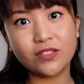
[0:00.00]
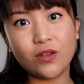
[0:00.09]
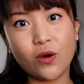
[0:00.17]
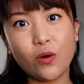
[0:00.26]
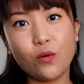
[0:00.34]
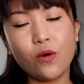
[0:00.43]

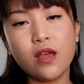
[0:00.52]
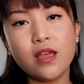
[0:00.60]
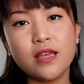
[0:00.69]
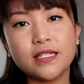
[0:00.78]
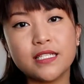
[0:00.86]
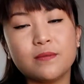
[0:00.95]
So
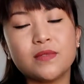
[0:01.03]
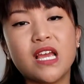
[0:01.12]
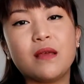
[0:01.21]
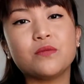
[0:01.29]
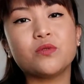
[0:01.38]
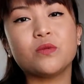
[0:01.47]

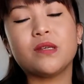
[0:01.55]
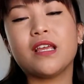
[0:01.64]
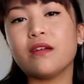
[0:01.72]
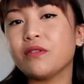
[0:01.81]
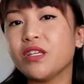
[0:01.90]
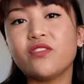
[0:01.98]
sometimes when we
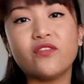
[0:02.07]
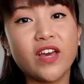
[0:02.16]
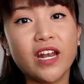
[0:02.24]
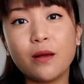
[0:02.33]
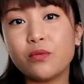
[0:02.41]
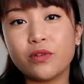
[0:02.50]
get really
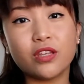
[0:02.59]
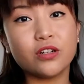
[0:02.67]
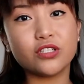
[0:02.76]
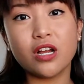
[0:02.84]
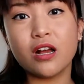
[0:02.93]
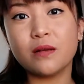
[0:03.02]
fed up with
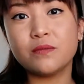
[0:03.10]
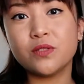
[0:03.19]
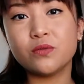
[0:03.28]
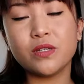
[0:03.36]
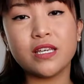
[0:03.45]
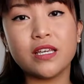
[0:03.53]
our
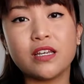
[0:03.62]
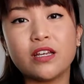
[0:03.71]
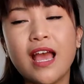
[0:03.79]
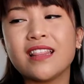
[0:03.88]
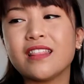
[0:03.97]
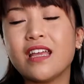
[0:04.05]
jobs, we
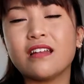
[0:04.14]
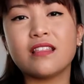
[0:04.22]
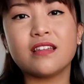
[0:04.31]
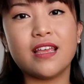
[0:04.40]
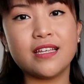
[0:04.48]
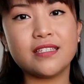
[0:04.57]
at the end
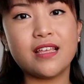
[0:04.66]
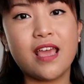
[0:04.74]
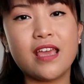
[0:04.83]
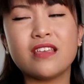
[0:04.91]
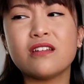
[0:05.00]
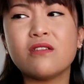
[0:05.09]
of the day
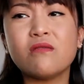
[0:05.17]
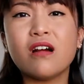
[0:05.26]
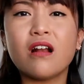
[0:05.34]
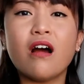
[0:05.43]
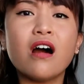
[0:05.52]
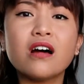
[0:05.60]
say, you know
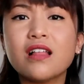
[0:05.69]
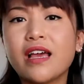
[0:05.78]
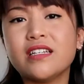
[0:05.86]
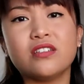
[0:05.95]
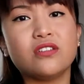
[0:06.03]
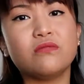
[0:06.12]
what, all
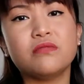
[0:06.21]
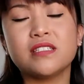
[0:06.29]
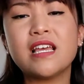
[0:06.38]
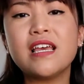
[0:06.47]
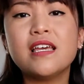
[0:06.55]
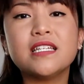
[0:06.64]
I do
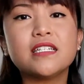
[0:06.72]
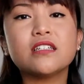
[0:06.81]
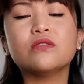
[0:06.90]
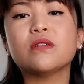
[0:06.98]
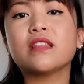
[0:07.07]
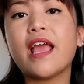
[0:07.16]
is
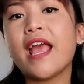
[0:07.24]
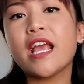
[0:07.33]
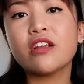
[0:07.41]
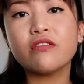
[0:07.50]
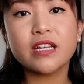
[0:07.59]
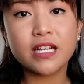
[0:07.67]
deal with
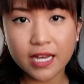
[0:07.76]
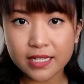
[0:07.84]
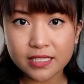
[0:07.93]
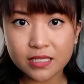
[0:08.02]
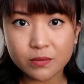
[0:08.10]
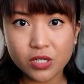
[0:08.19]
angry
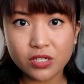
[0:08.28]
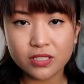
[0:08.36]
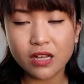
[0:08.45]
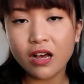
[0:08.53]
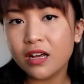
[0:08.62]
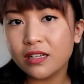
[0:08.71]

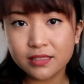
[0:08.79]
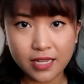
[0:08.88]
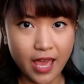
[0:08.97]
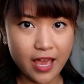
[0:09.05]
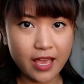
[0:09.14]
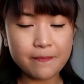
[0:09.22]
customers all
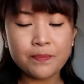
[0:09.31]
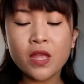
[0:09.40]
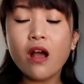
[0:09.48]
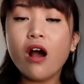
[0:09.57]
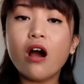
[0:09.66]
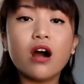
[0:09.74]
day.
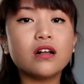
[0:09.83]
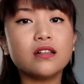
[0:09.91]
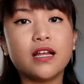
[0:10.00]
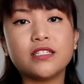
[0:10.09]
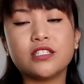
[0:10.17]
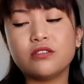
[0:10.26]
All
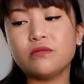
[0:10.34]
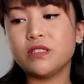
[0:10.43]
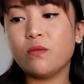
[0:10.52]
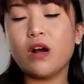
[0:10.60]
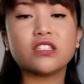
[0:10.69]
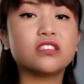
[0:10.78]
I do
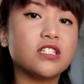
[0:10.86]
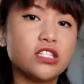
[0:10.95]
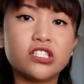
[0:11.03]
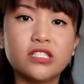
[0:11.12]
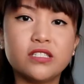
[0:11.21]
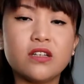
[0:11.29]
is wash
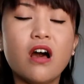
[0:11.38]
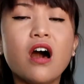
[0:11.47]
dishes.